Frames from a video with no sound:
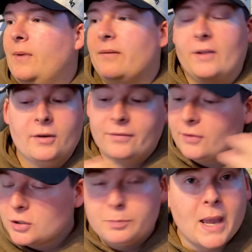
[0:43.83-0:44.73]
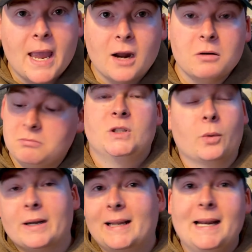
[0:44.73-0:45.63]
very first pair. So
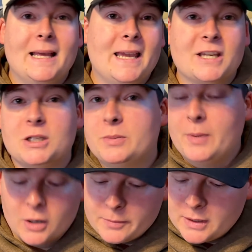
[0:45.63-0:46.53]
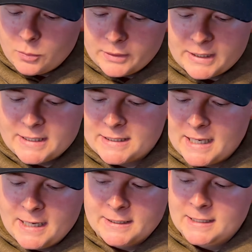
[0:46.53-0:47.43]
we're going to kind of experiment with these
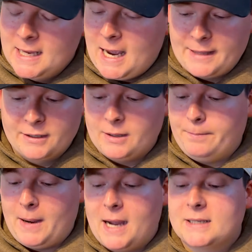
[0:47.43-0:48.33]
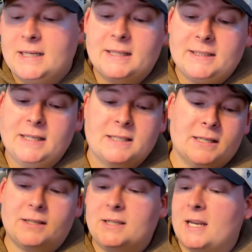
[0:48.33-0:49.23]
things. I think the box on these things
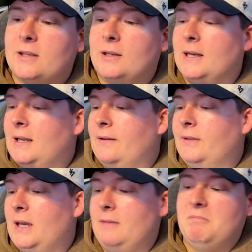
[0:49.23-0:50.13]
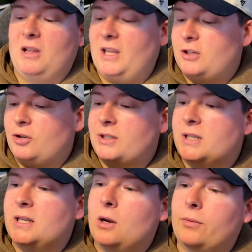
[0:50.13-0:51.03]
is sick. You kind of have that
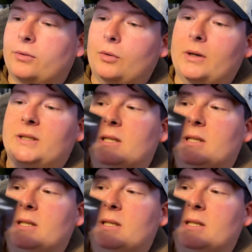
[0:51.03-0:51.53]
electricity going through it. It says